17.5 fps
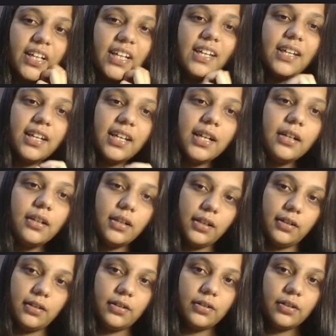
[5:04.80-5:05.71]
very hint
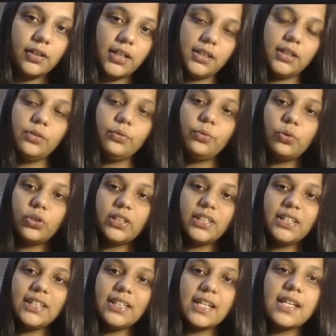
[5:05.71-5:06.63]
here. In the
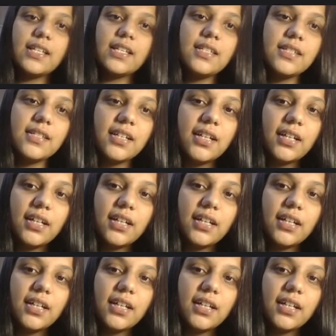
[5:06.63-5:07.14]
olden days,